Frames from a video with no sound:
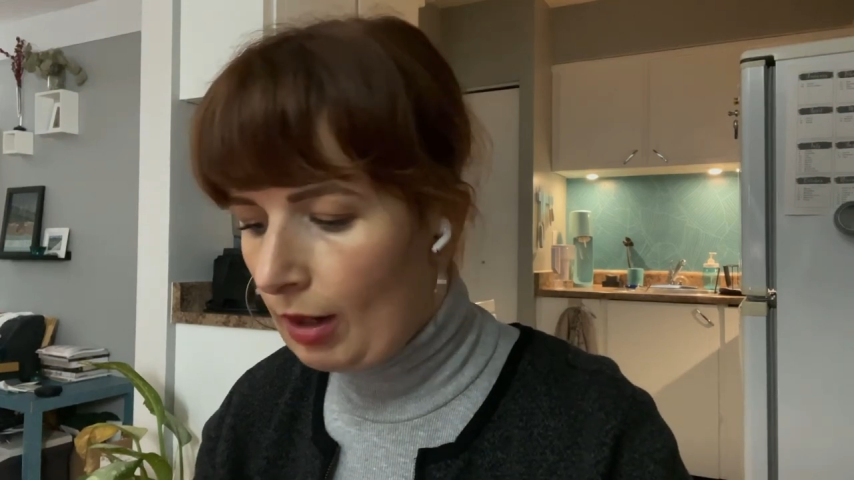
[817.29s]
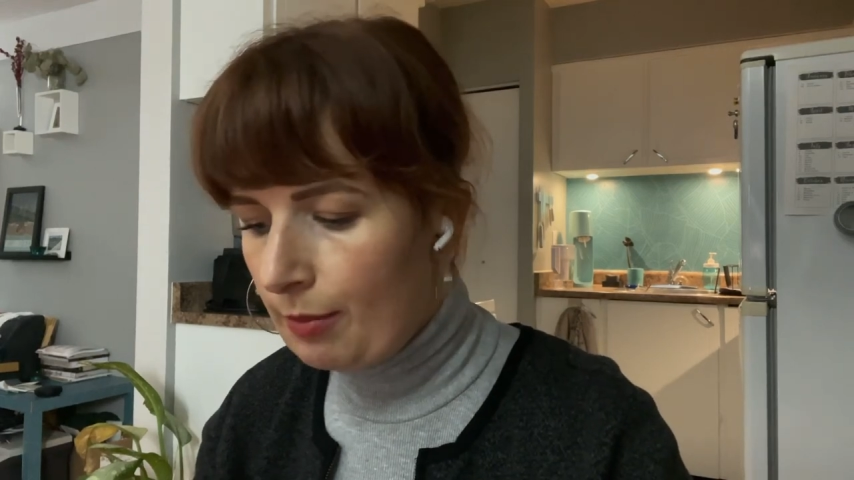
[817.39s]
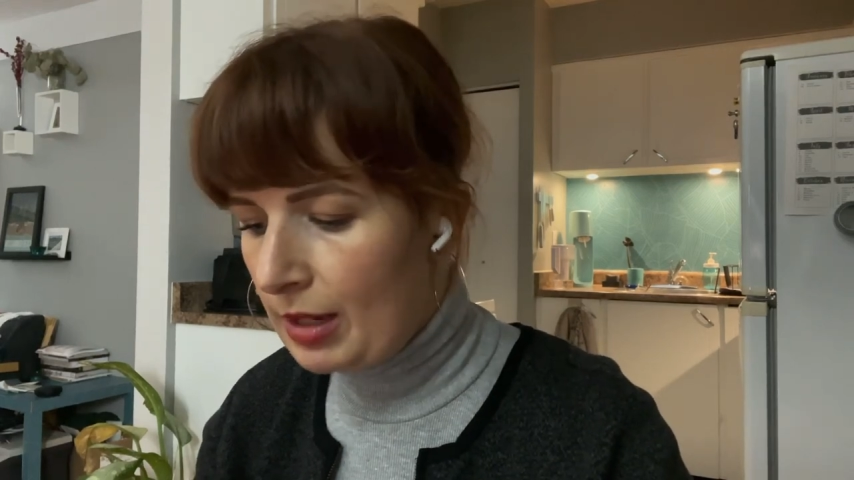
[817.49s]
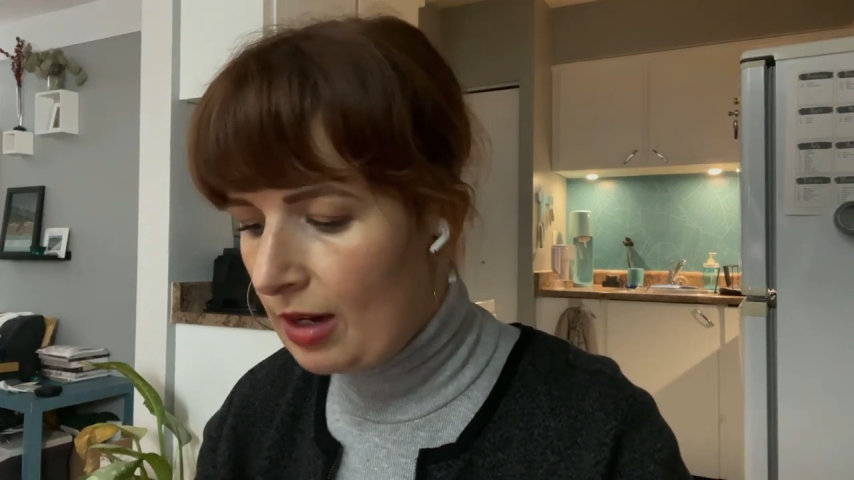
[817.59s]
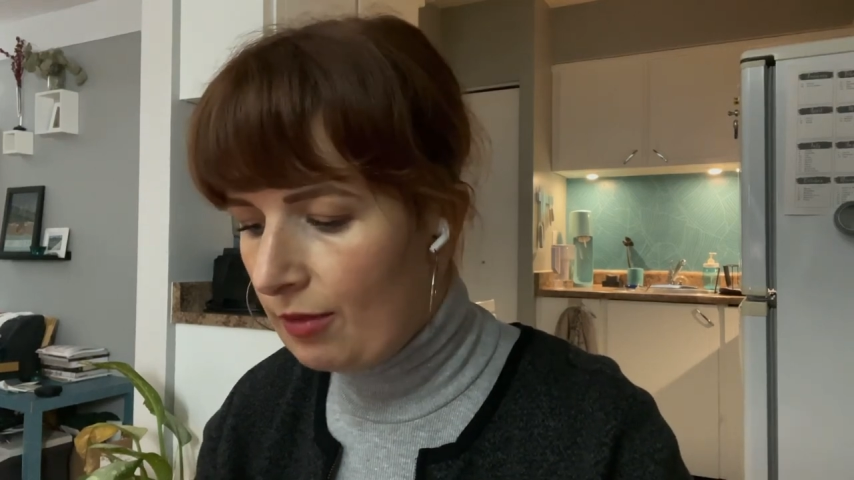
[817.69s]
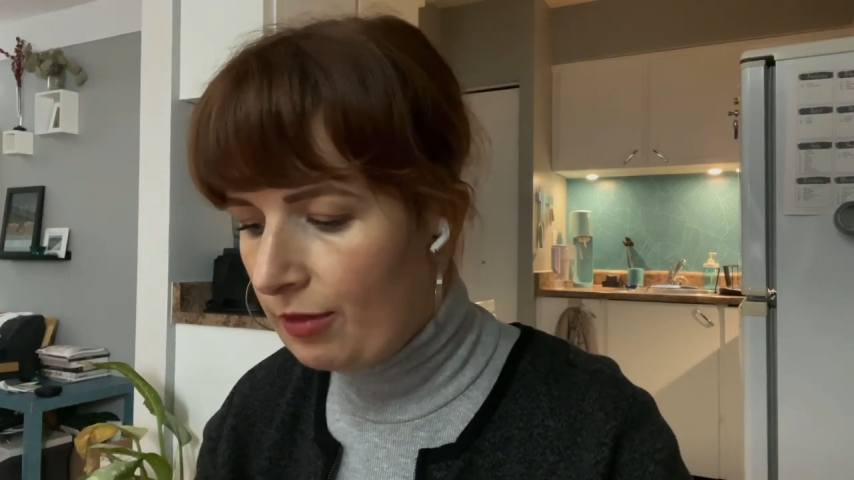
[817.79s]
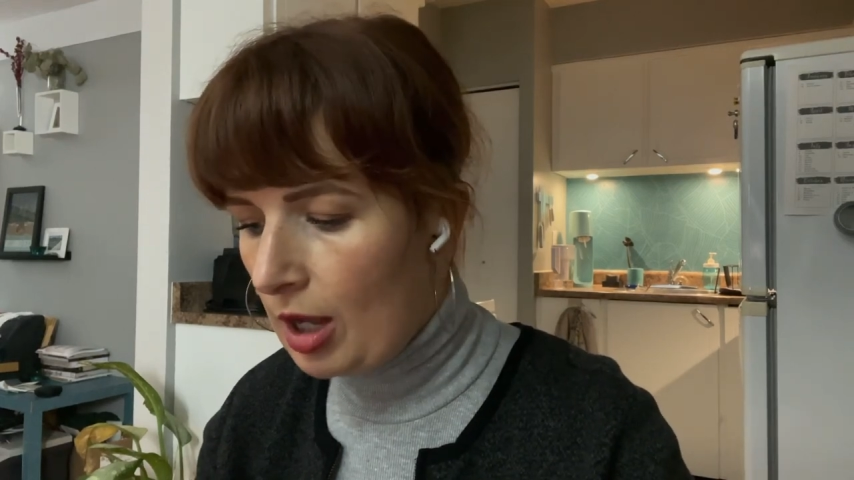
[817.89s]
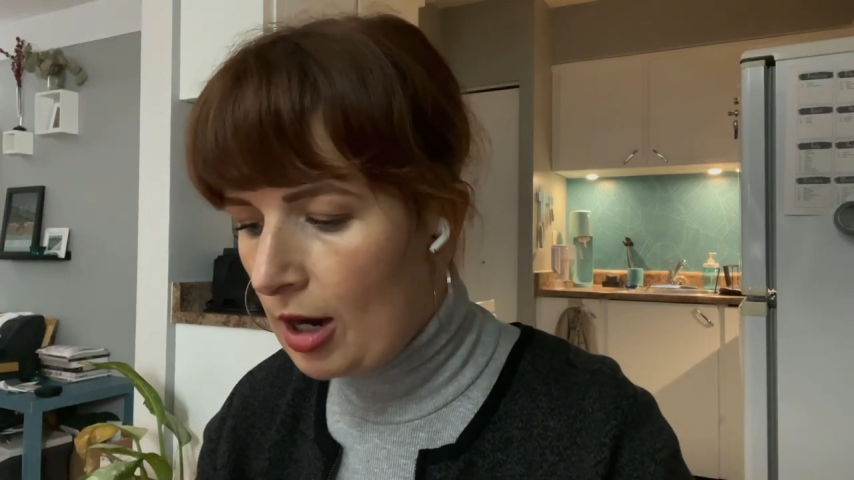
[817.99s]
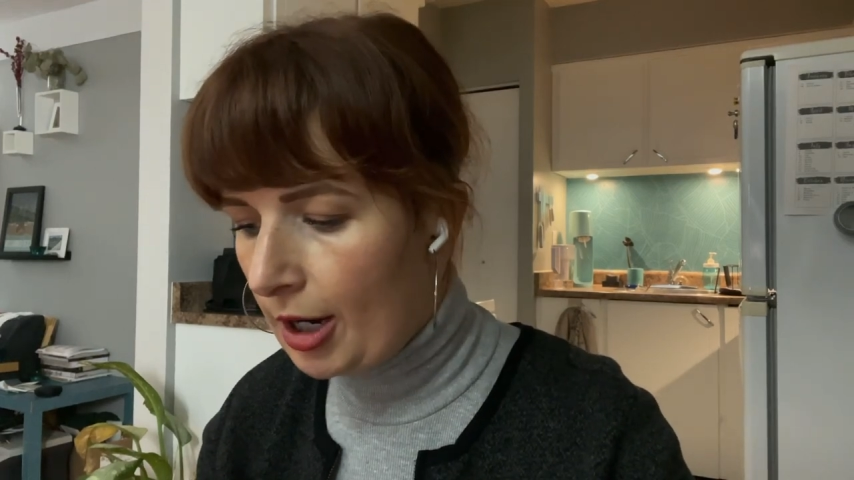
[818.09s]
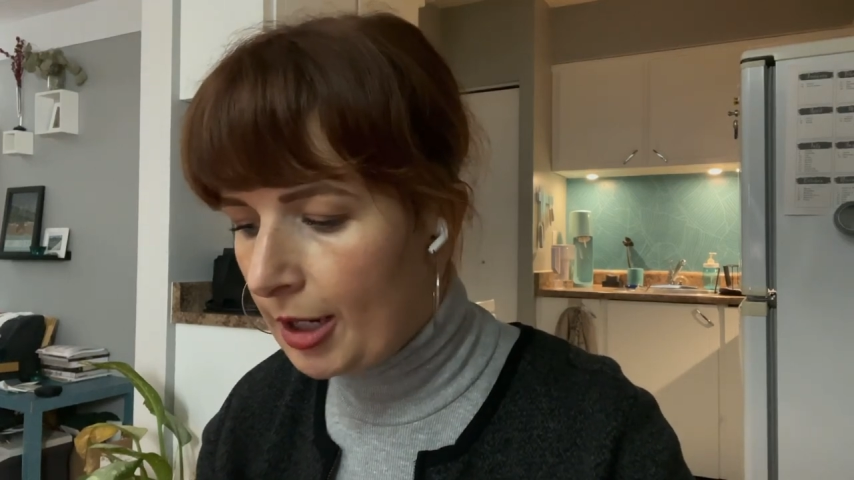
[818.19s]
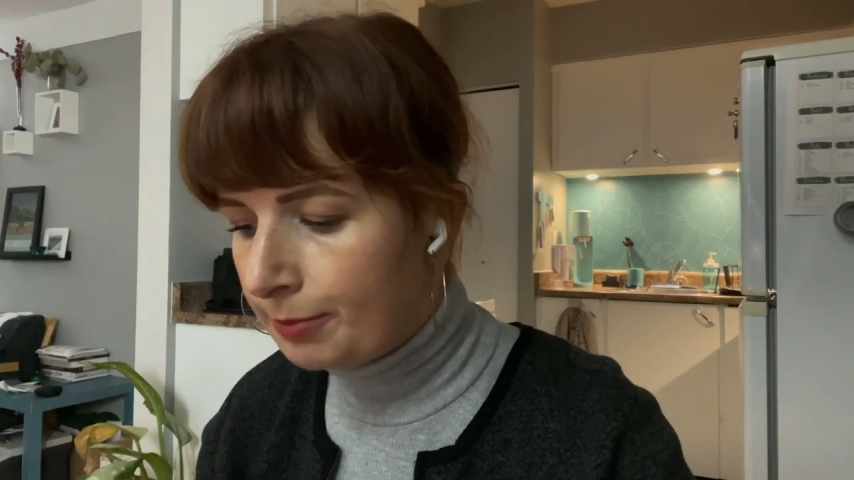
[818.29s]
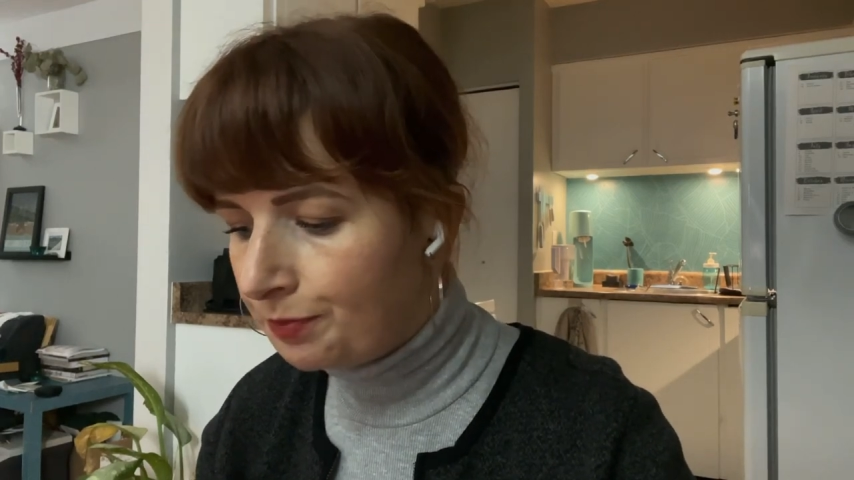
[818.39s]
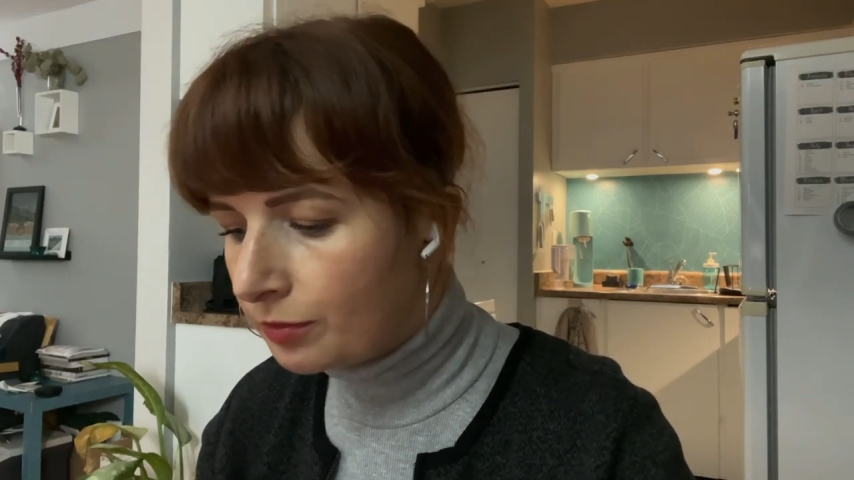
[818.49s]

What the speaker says: being a vlogger.